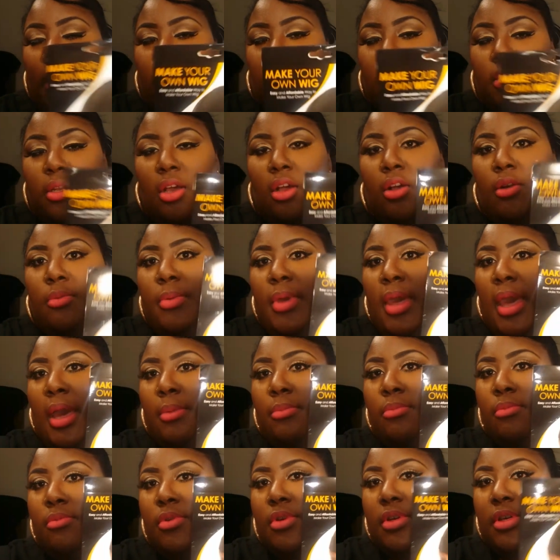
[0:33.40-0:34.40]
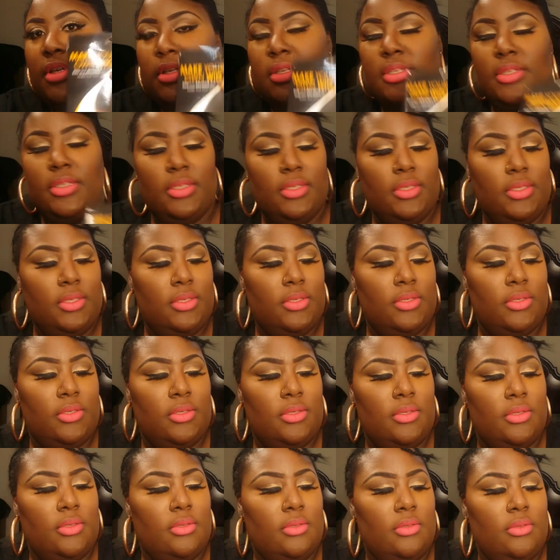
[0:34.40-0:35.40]
and a dome cap
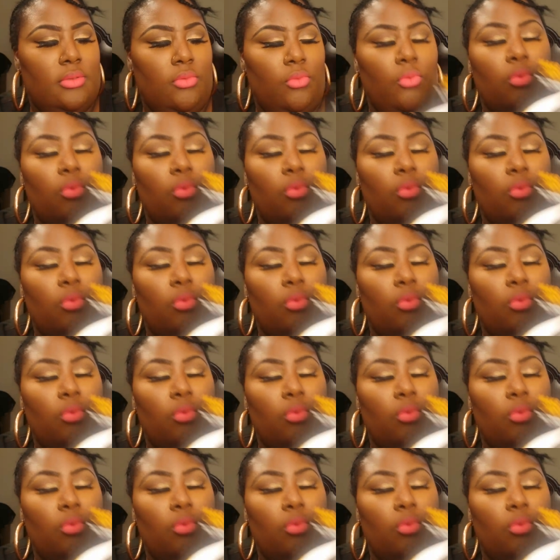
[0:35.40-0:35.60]
was